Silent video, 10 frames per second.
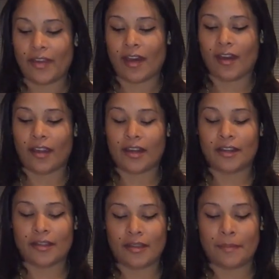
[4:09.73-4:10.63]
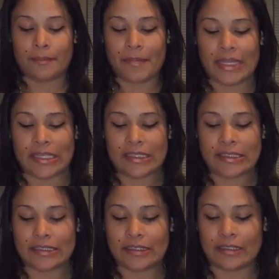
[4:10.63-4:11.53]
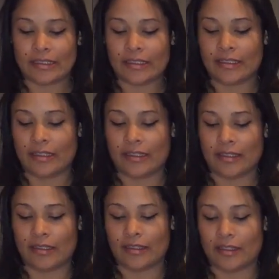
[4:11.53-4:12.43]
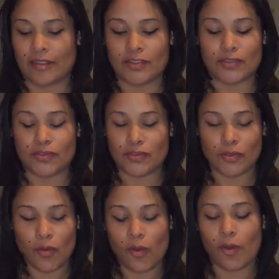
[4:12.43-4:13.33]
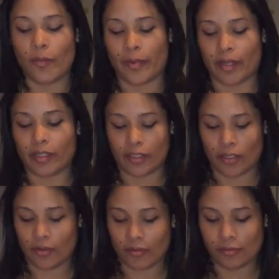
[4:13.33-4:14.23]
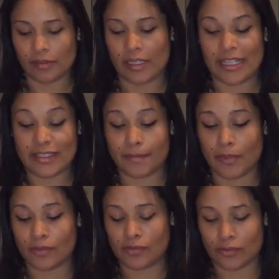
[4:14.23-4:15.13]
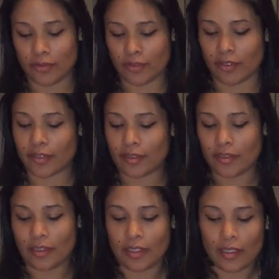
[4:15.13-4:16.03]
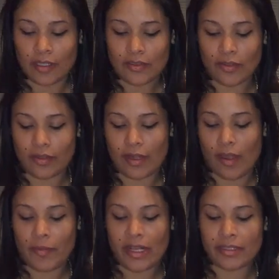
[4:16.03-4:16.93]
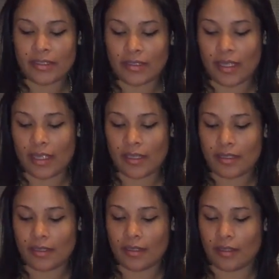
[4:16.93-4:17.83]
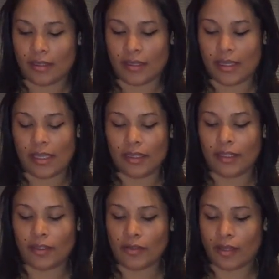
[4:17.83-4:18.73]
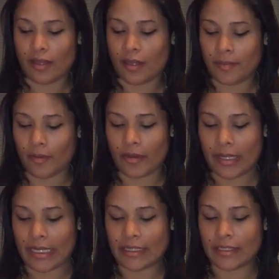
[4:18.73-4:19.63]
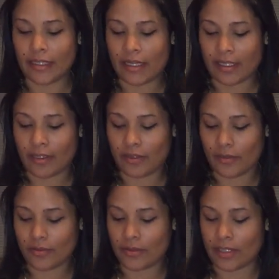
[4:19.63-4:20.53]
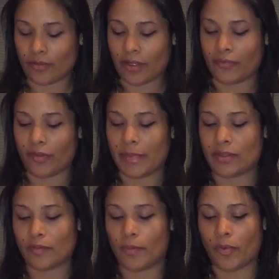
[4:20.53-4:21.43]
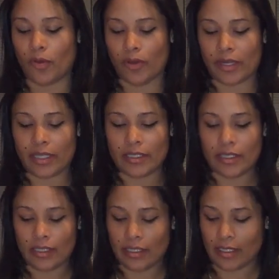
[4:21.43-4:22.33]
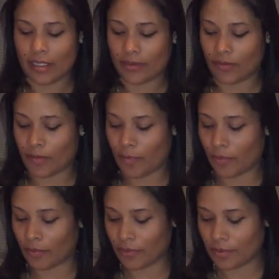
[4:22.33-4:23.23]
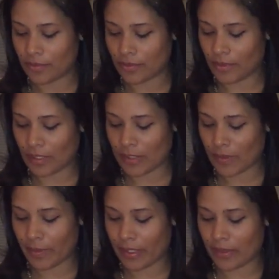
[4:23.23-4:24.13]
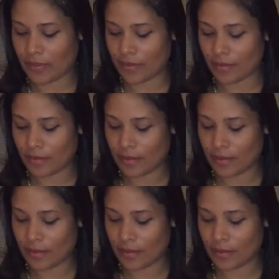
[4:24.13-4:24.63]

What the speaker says: Our mix, super cute, it smells so good. So now I'm gonna just take a little cup or anything that I can use in order for me to pour it into the mold. So that's what we're gonna do.